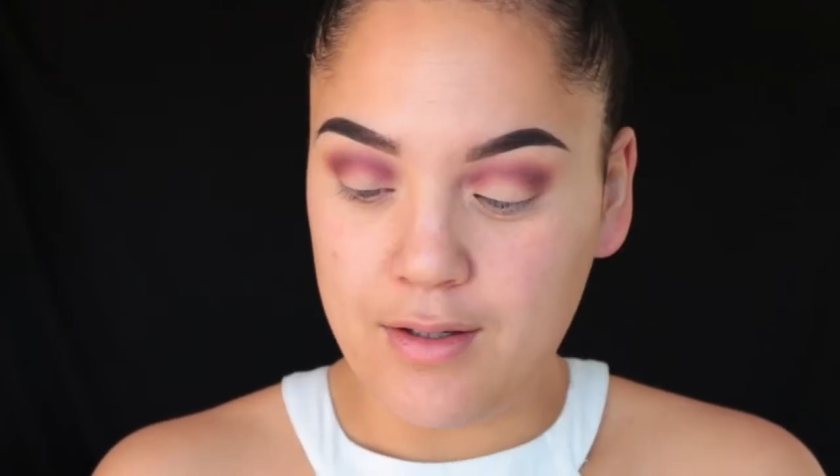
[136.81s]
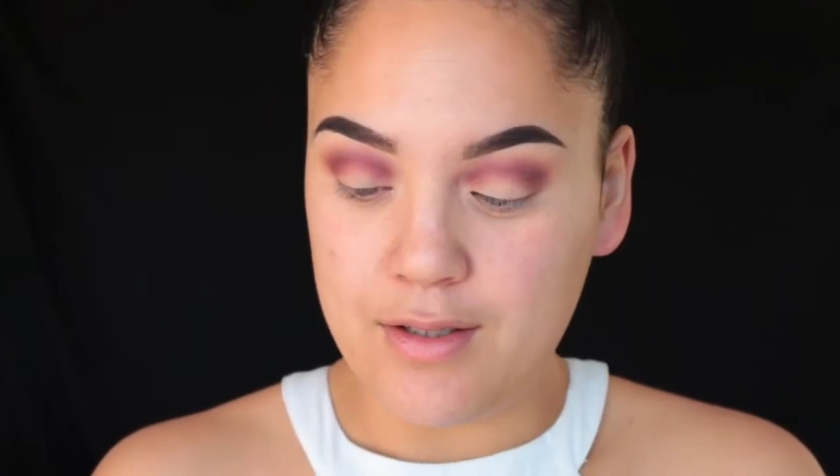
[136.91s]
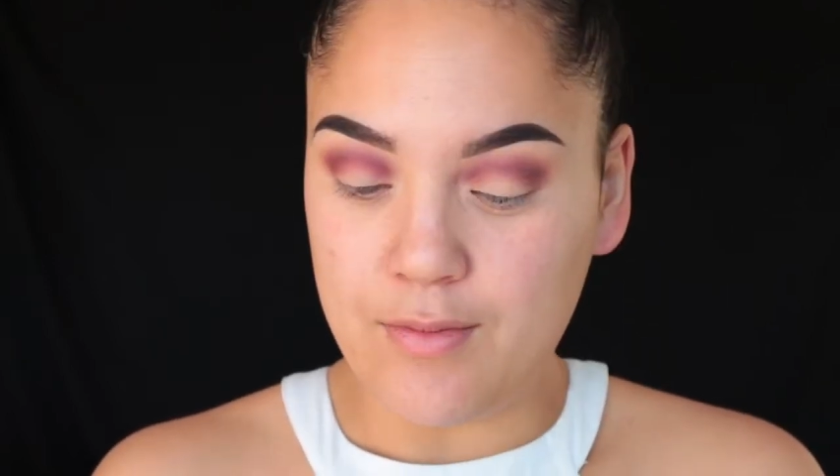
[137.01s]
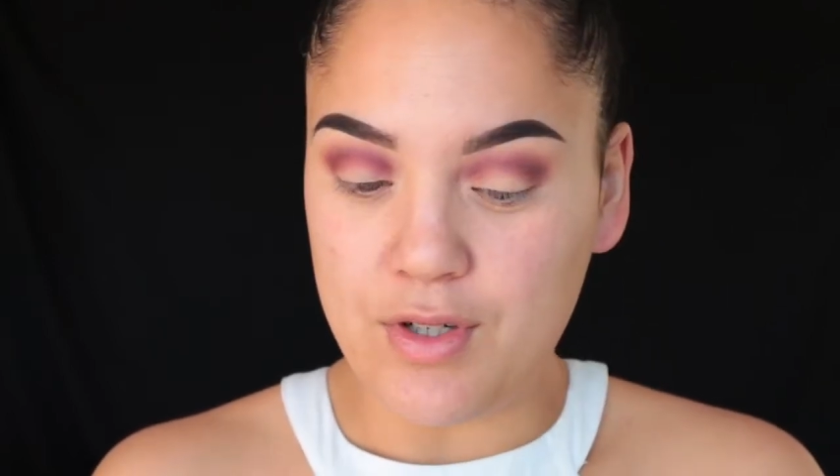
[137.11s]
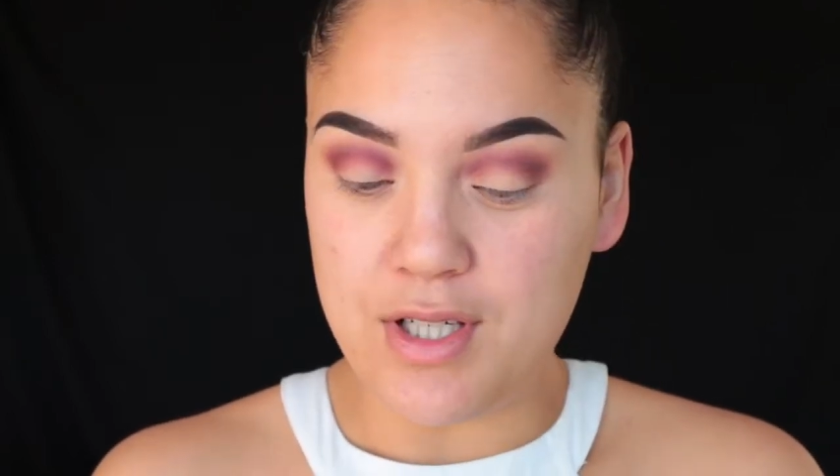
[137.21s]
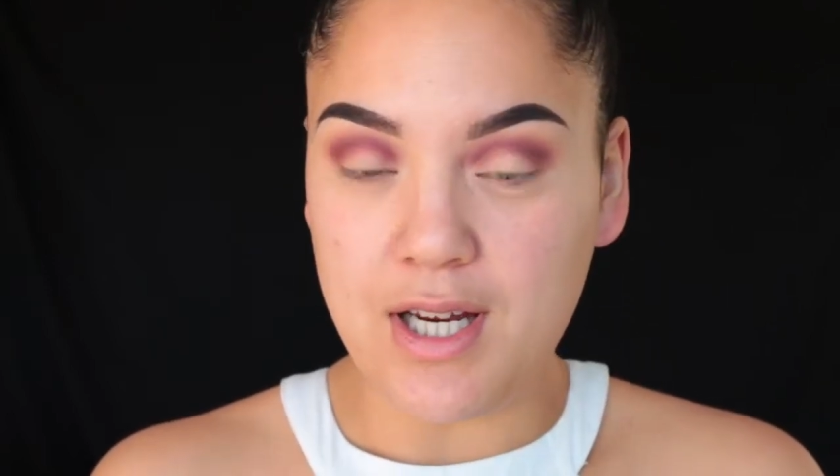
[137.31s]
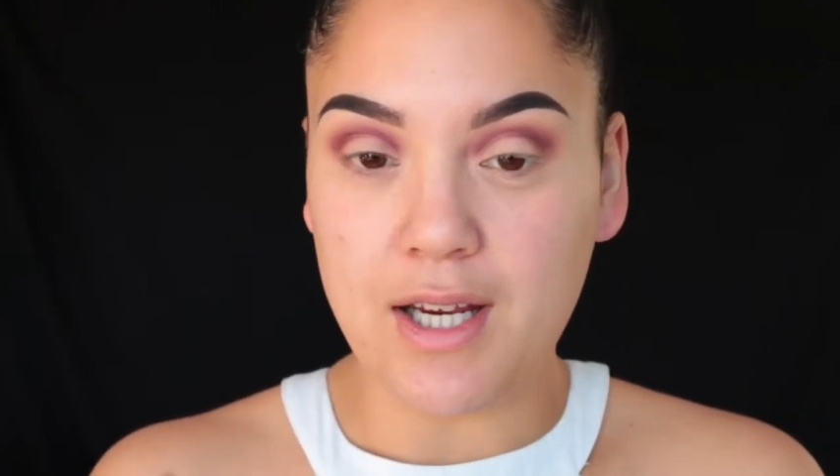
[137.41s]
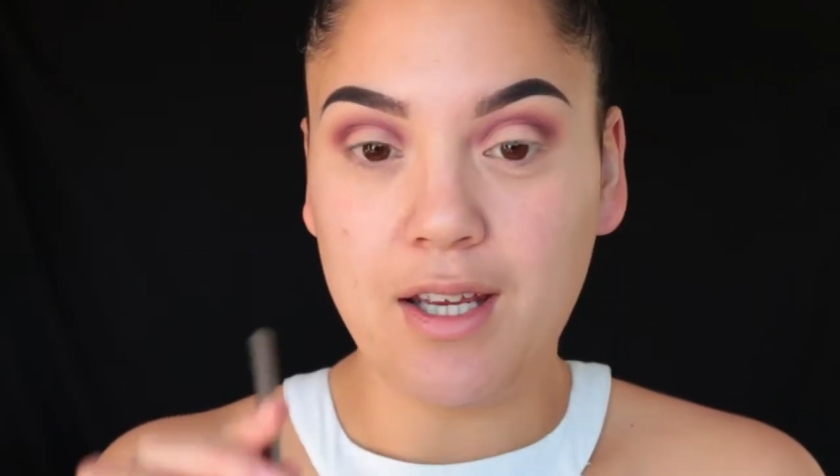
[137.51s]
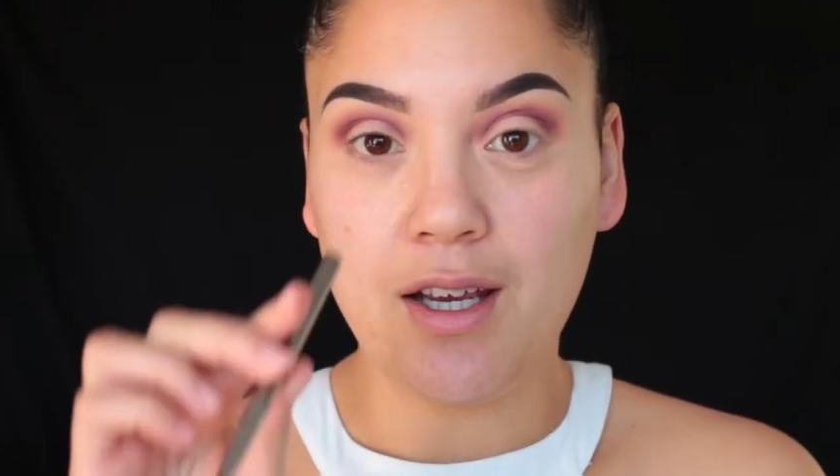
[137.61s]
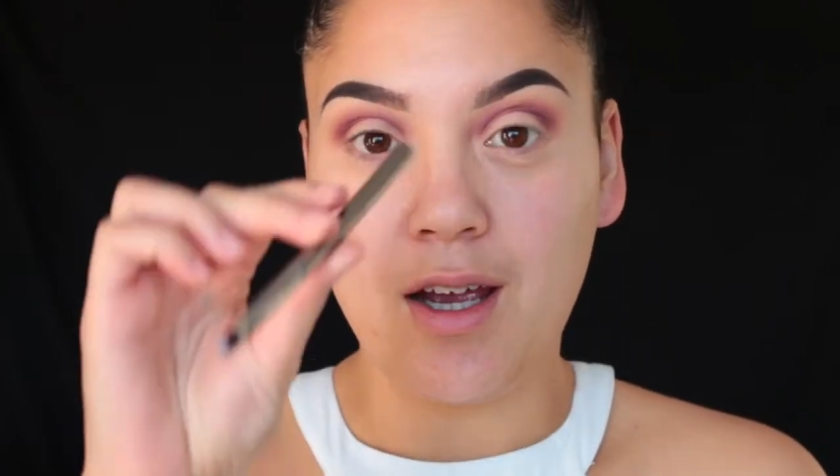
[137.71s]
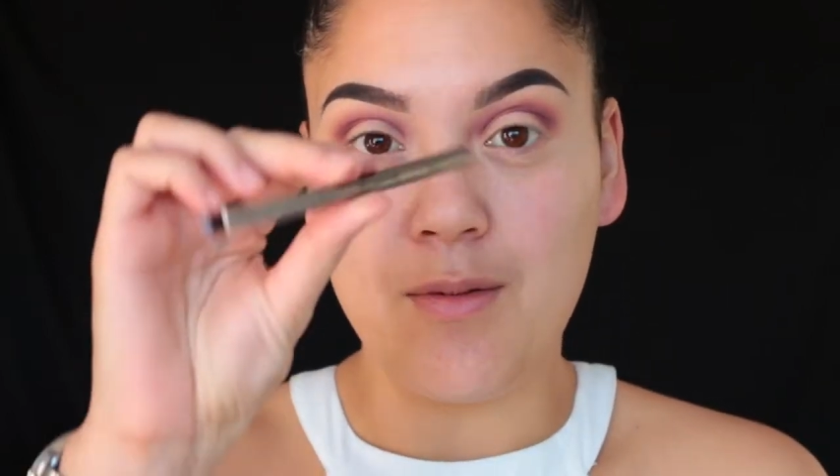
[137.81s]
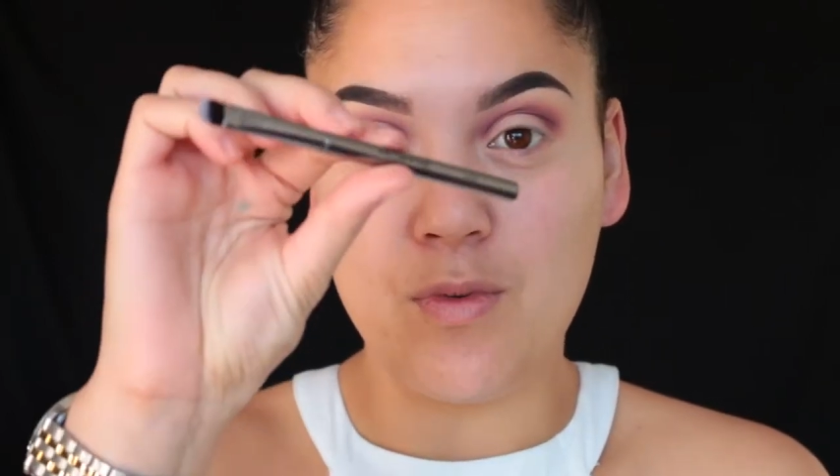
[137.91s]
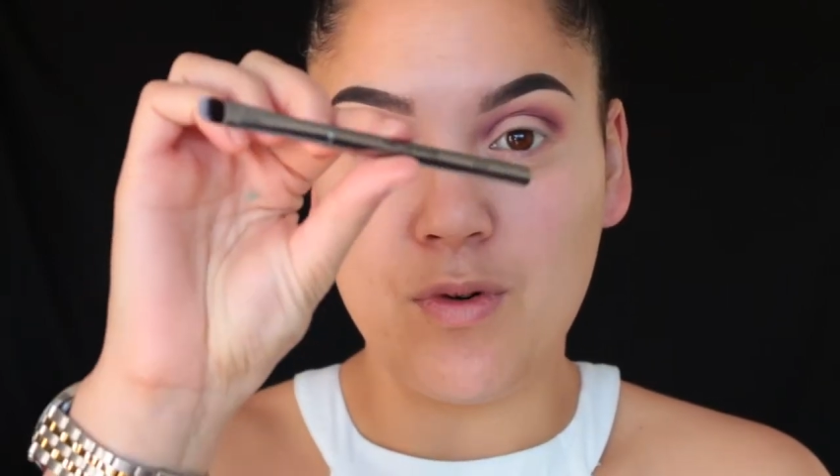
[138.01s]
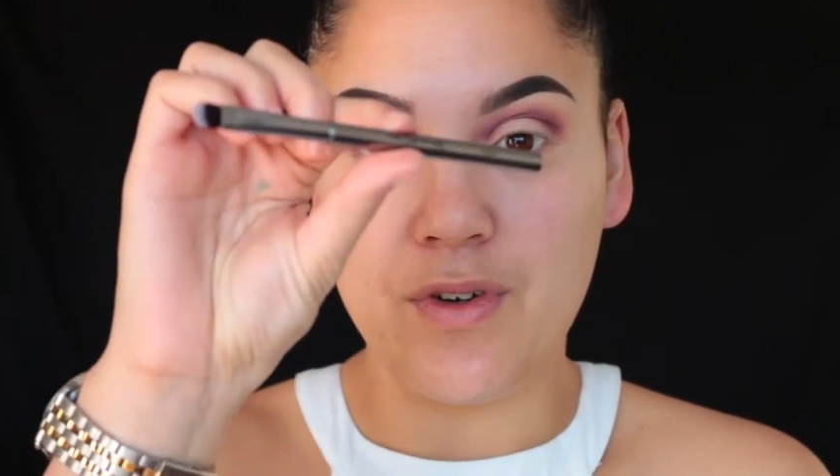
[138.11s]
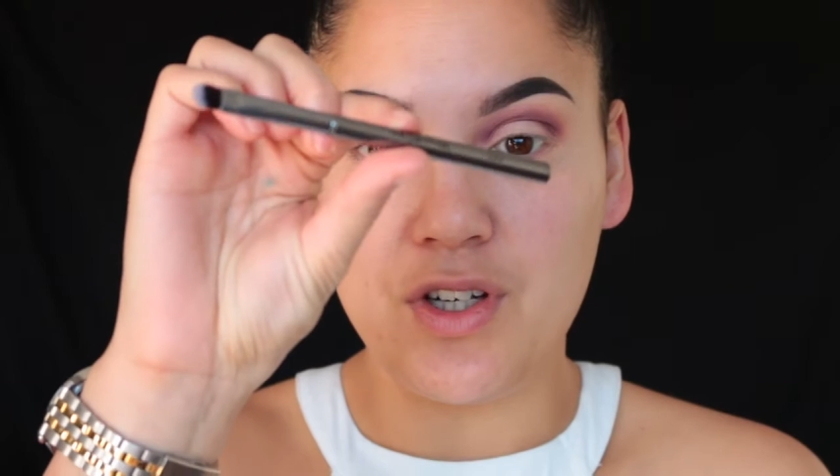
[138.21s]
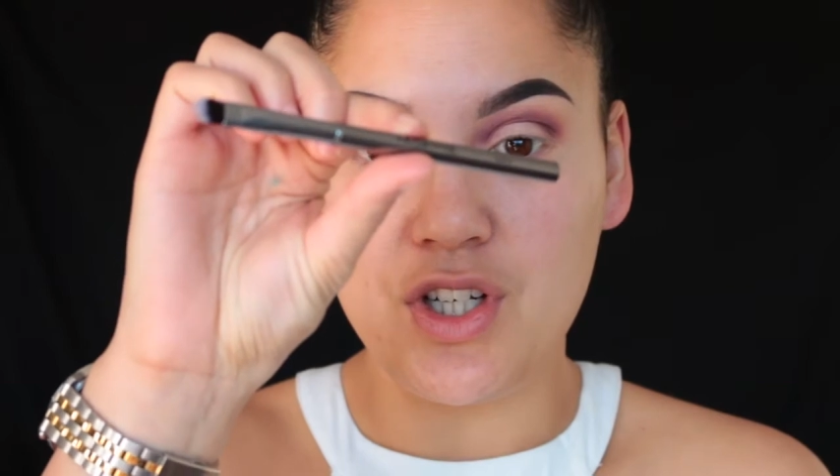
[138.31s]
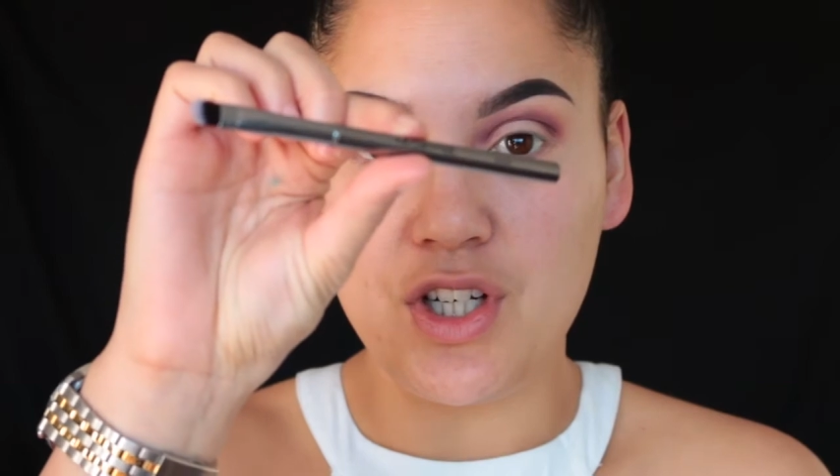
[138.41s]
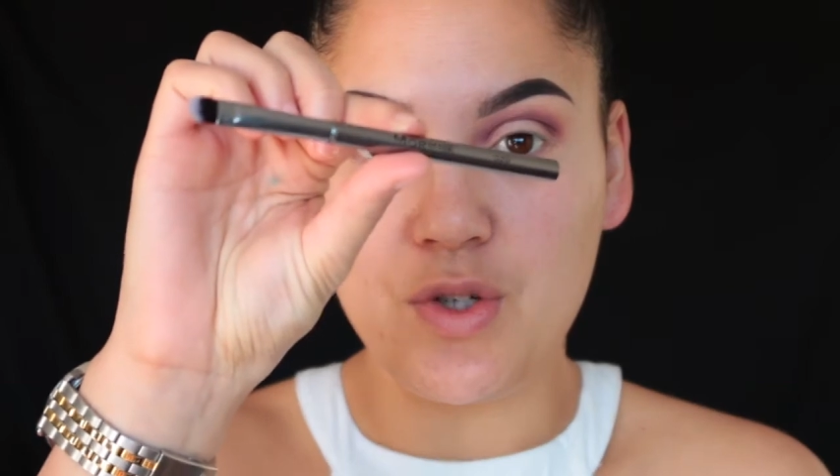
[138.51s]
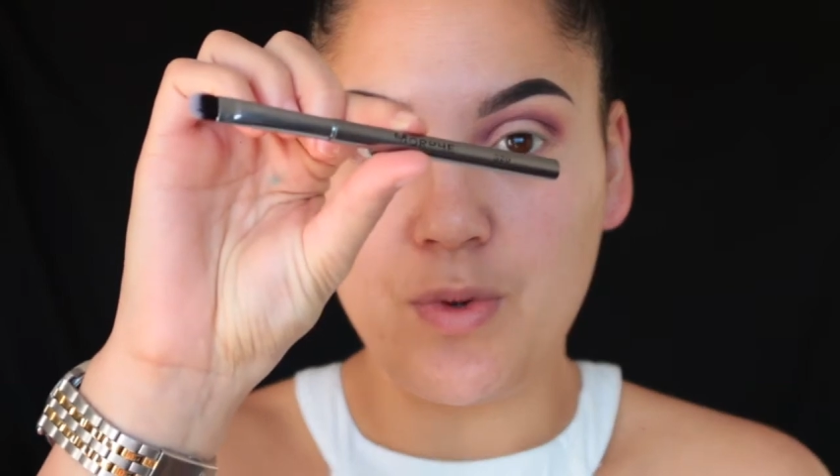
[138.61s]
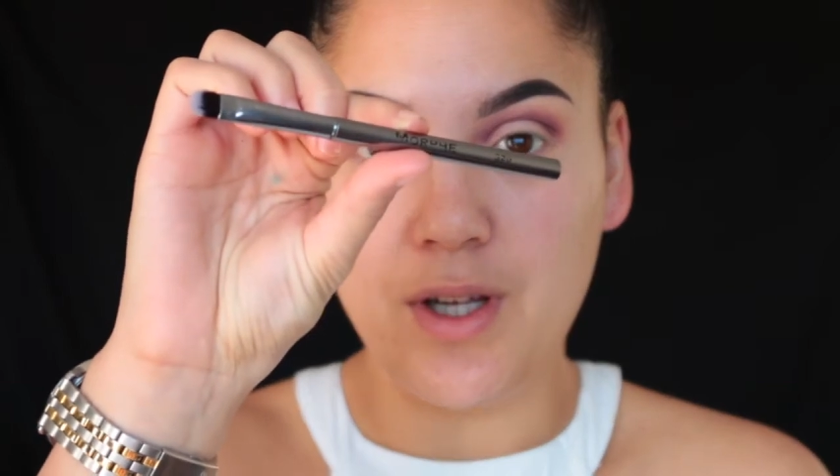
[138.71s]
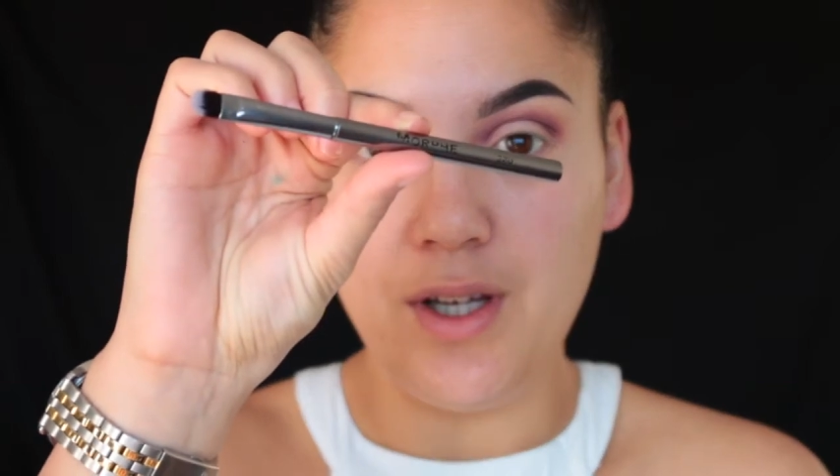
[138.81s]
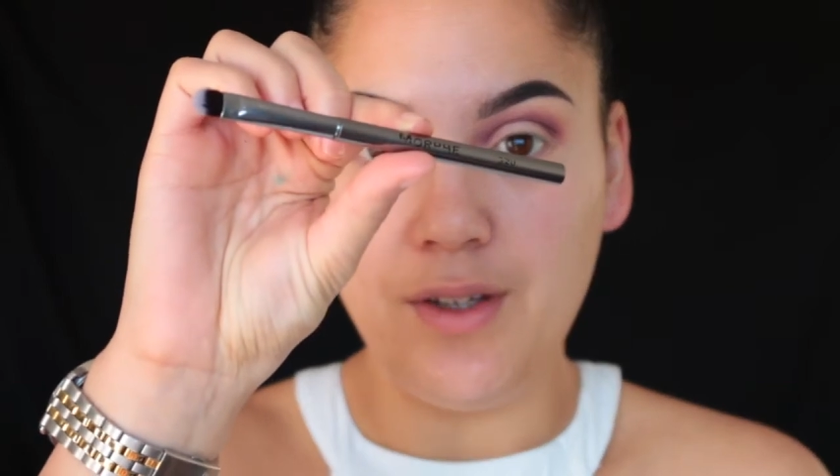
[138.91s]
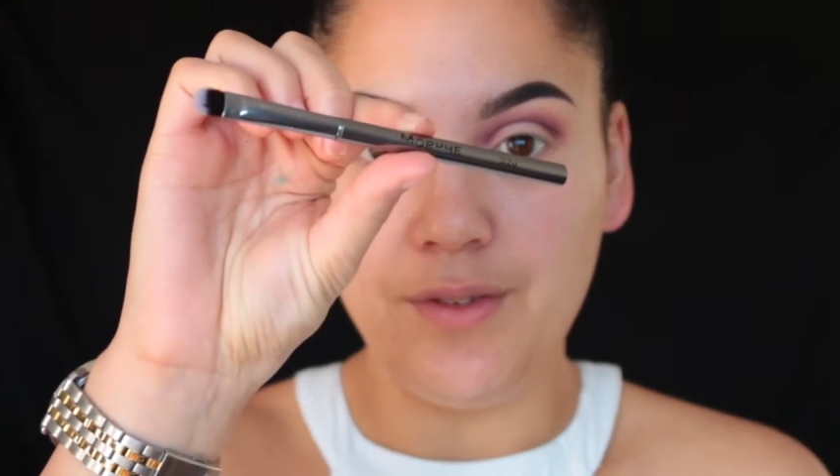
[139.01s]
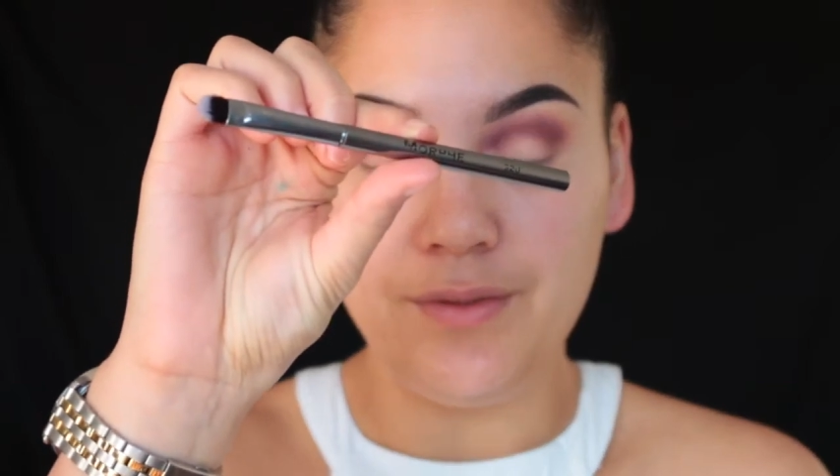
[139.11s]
So I'm just taking a Morphe G20.